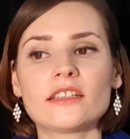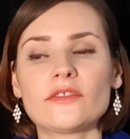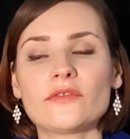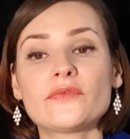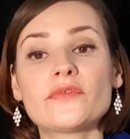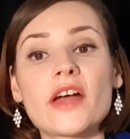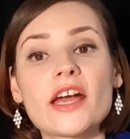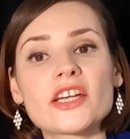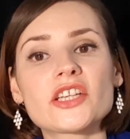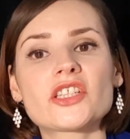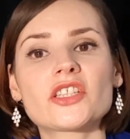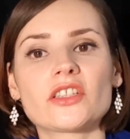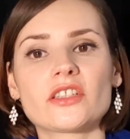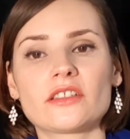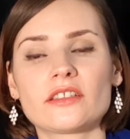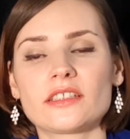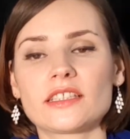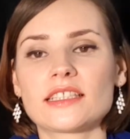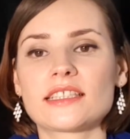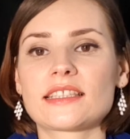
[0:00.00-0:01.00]
fashion
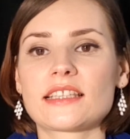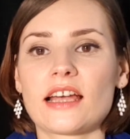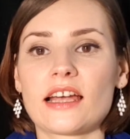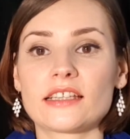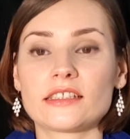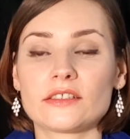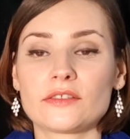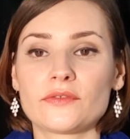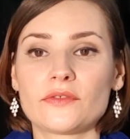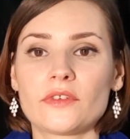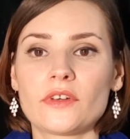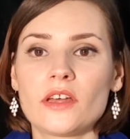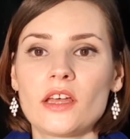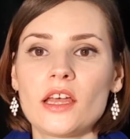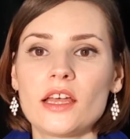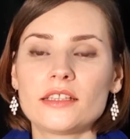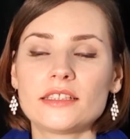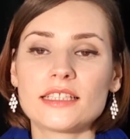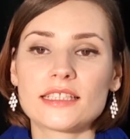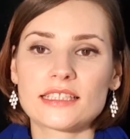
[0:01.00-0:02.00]
these
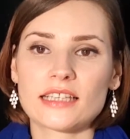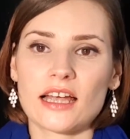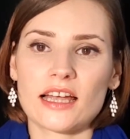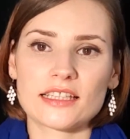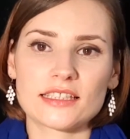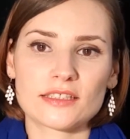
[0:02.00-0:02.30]
kinds